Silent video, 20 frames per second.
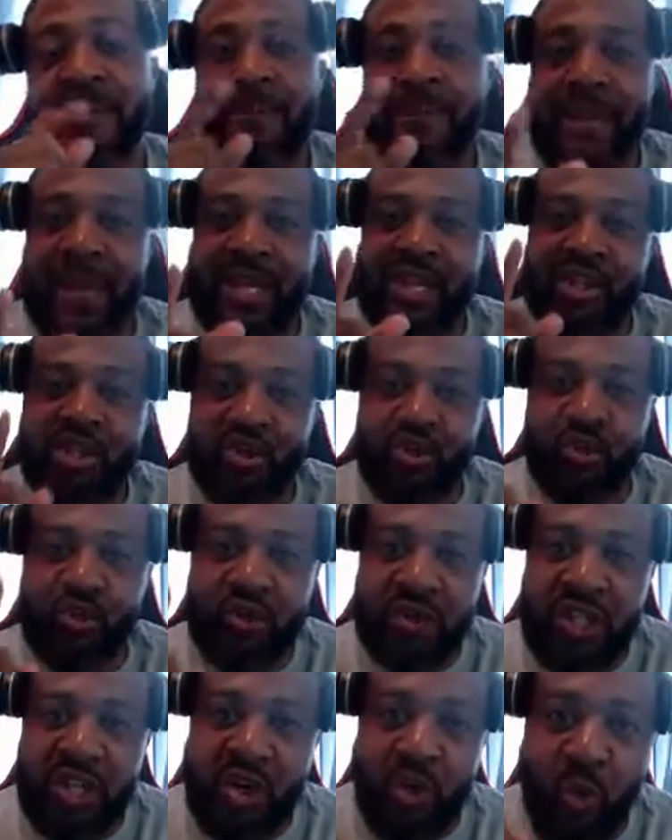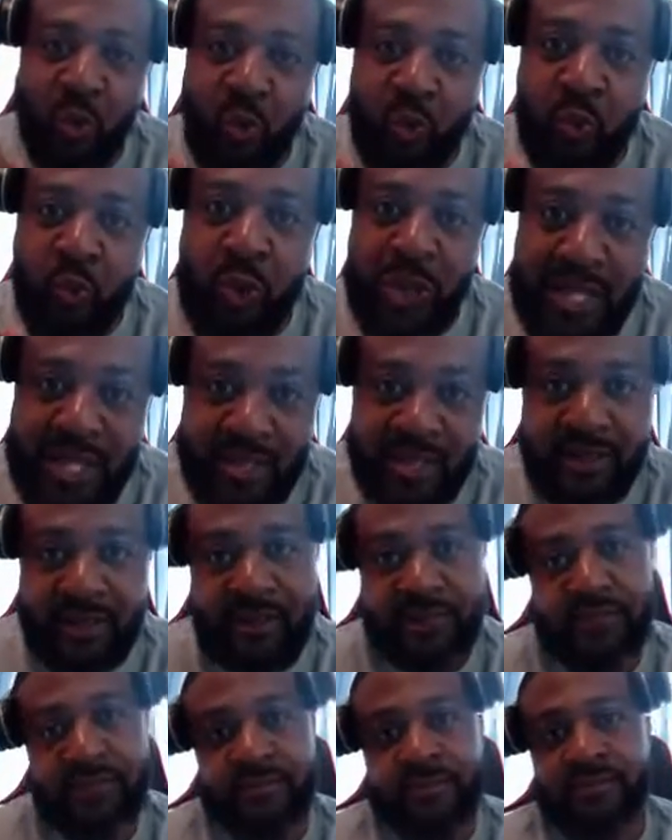It makes you look
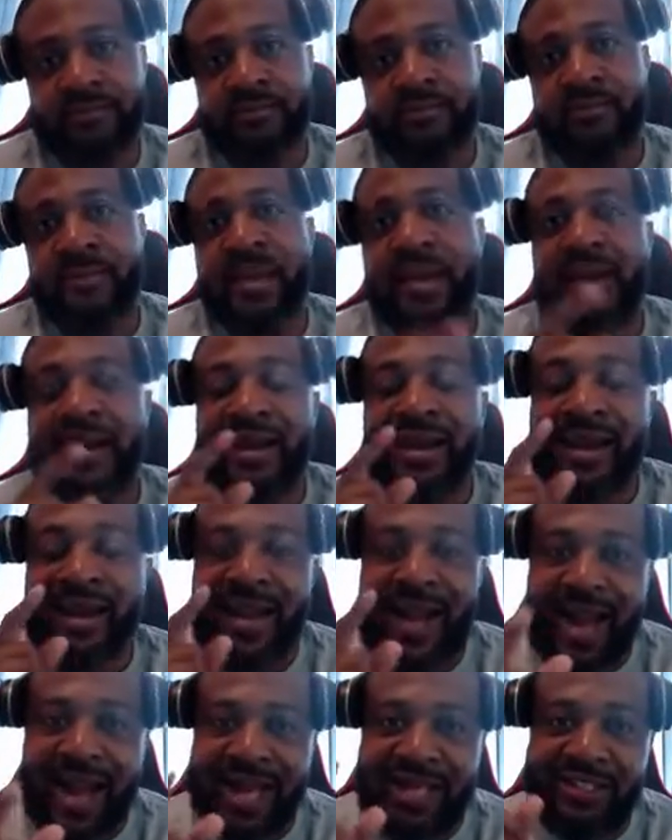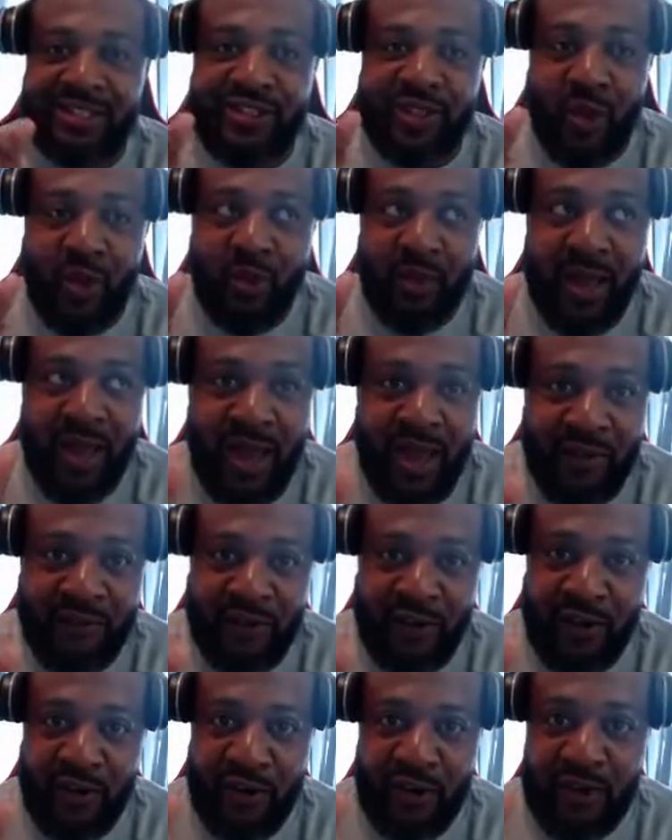weak. Guys, don't
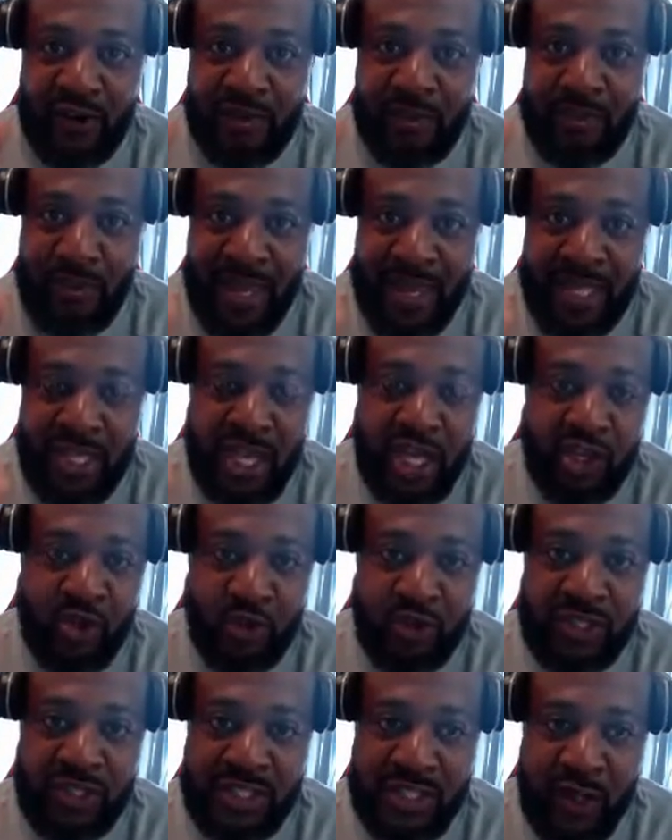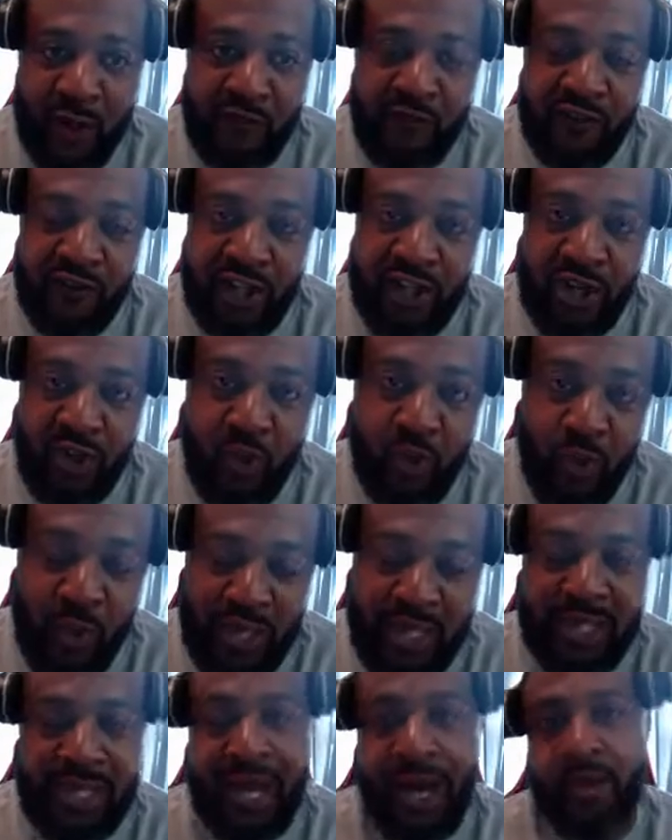ever make yourself look
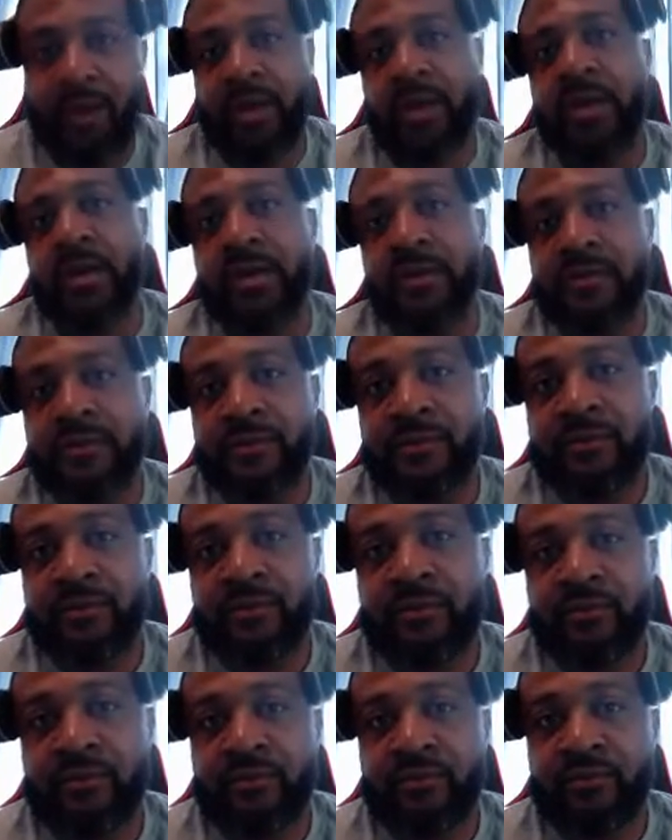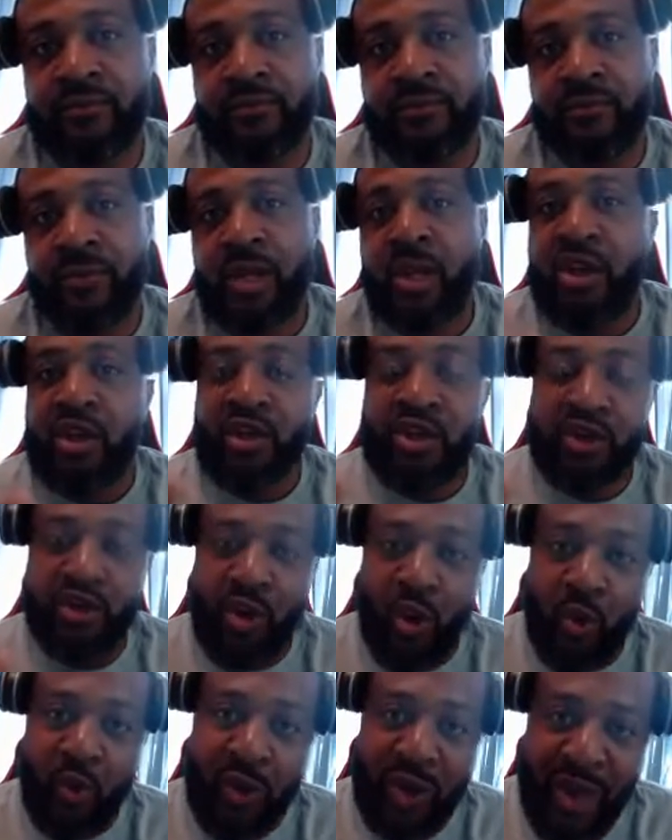weak out here.
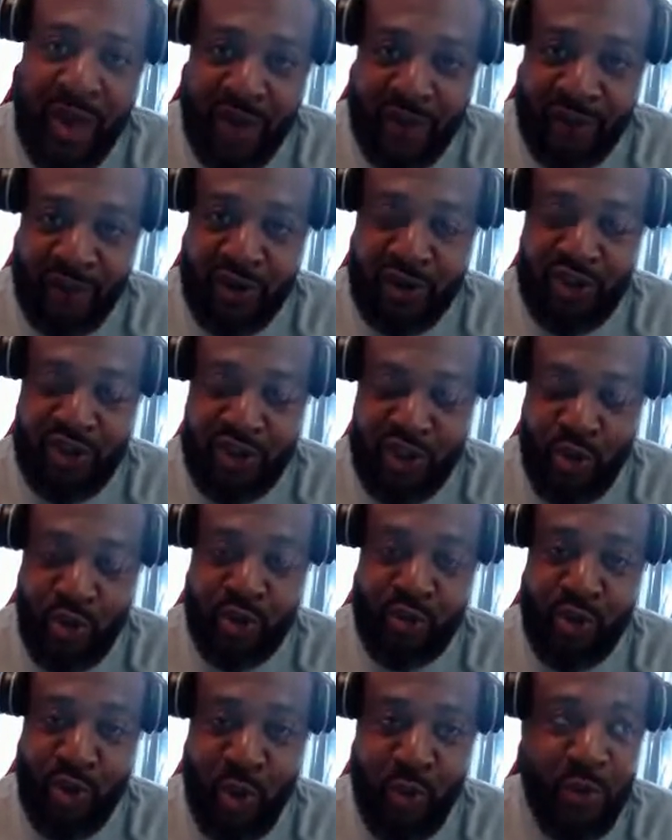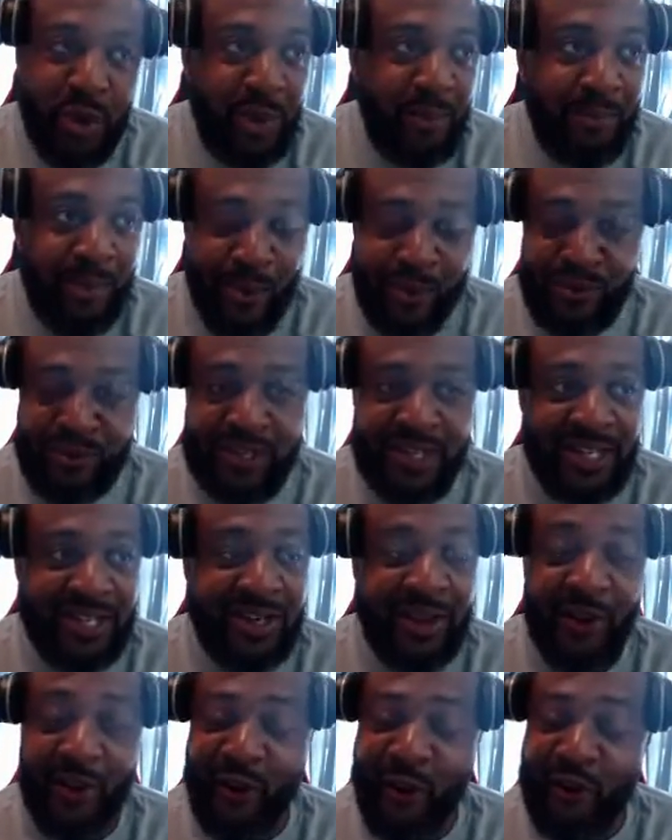Don't ever show no
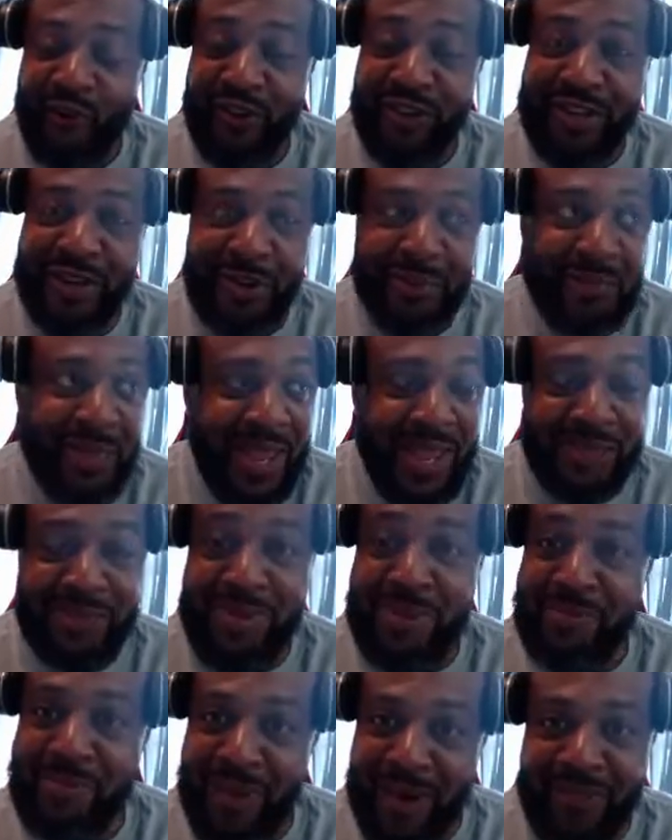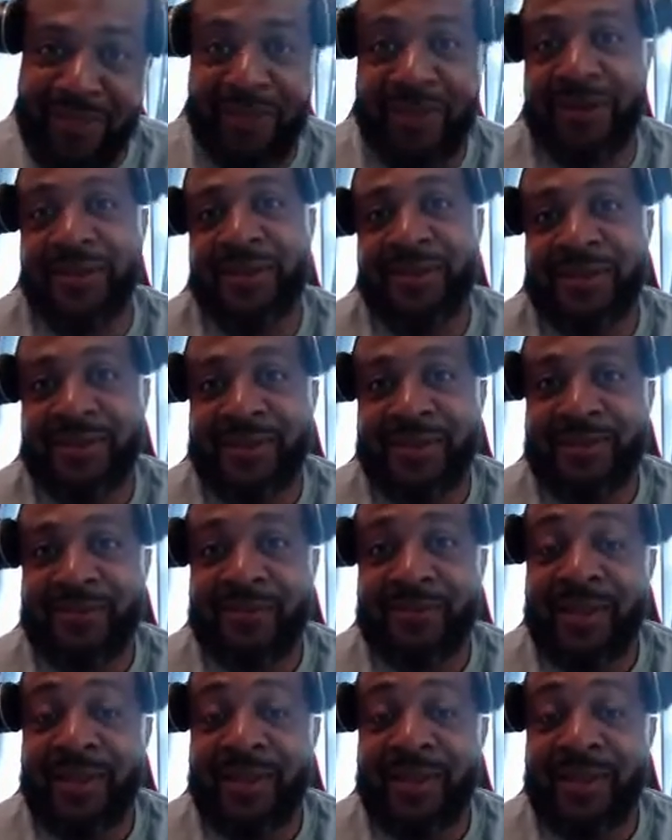emotion over your baby mother.